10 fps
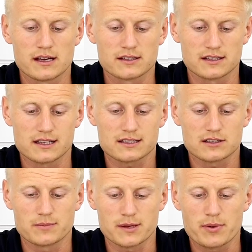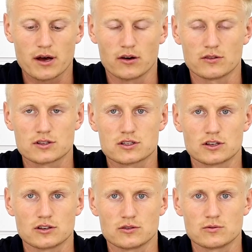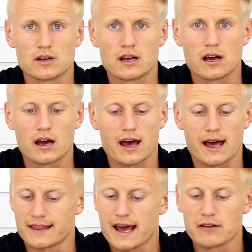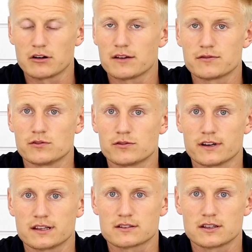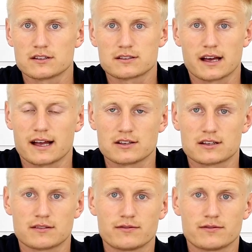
So this can be put onto an air rifle, for instance, and you could